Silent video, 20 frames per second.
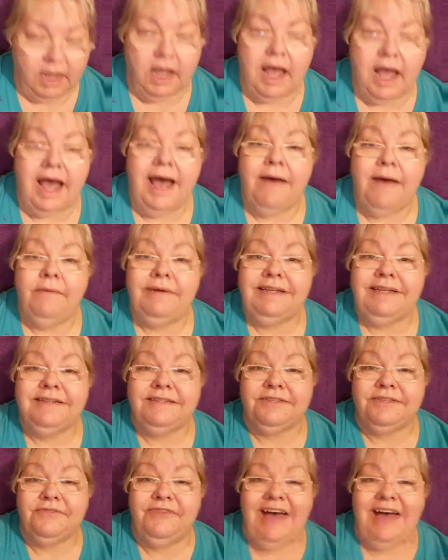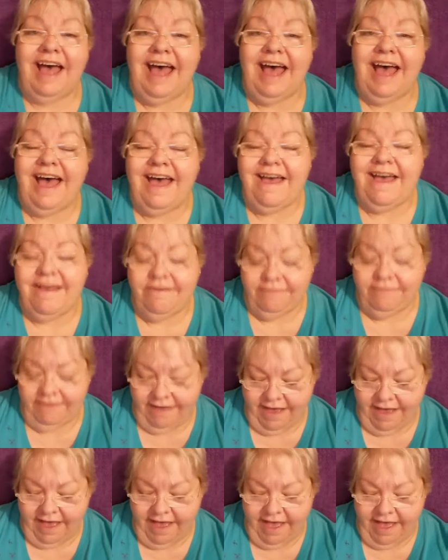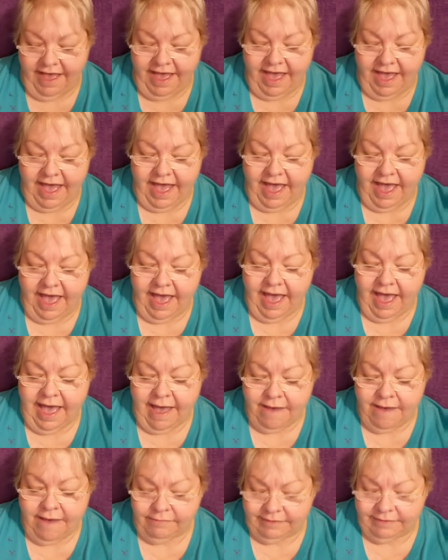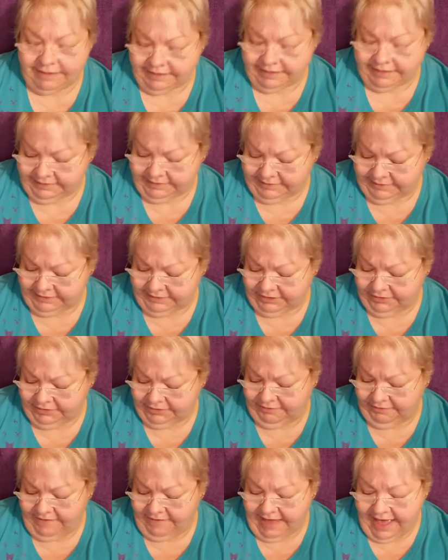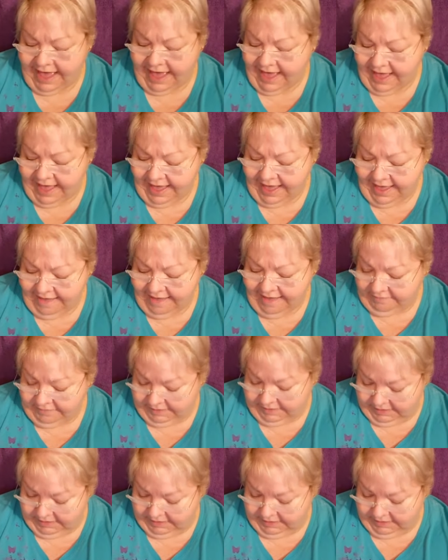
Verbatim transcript: I will survive. I will survive.